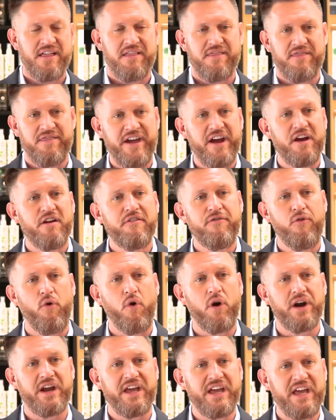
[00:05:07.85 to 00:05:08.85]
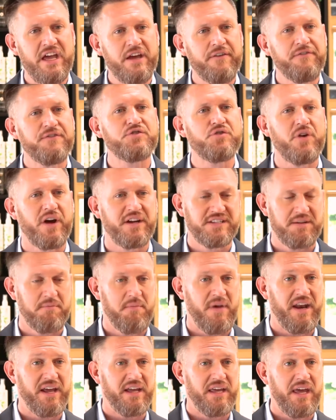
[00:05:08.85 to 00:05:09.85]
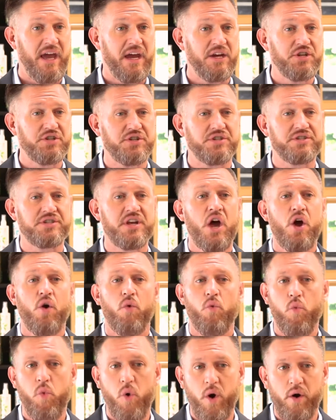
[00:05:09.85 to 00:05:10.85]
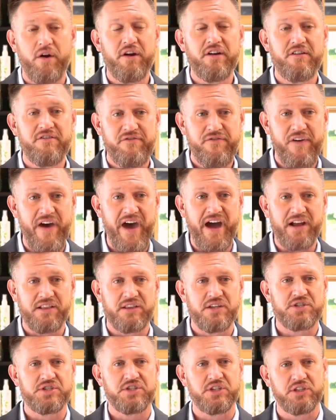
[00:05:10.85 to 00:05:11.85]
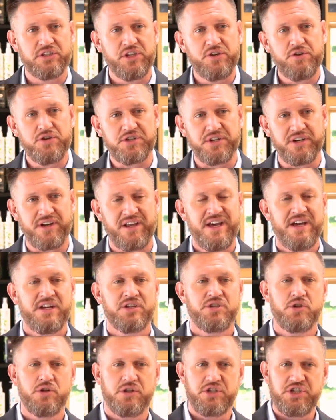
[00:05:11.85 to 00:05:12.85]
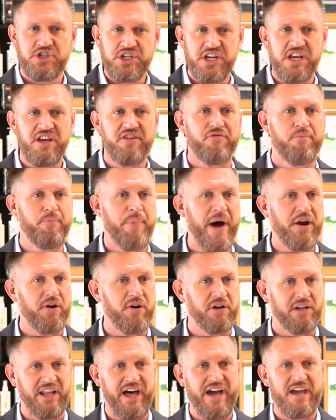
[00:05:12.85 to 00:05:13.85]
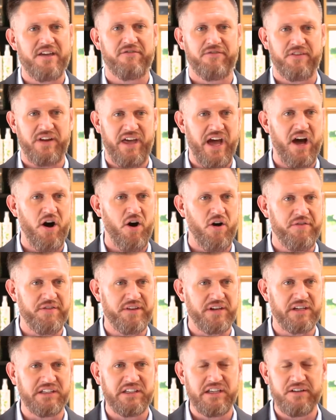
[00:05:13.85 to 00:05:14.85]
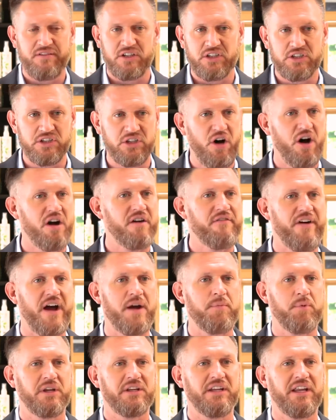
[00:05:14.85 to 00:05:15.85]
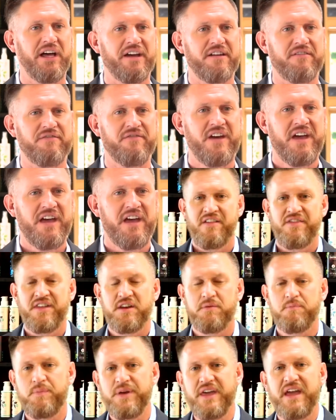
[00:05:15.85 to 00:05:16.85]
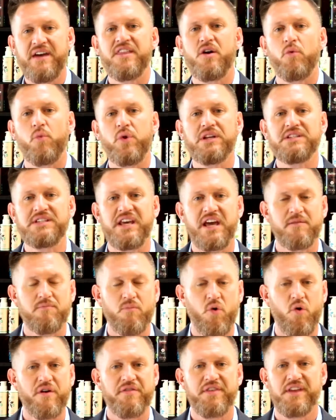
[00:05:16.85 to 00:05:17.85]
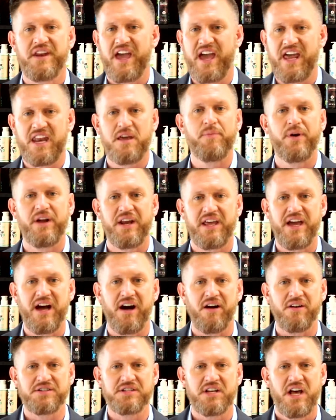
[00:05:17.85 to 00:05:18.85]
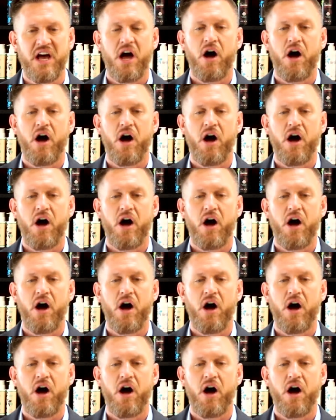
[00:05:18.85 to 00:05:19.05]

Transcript: Therefore, if drugs and medications were in fact the solution to achieve better life and health and live a long, vibrant life, then being that we take more than anybody else,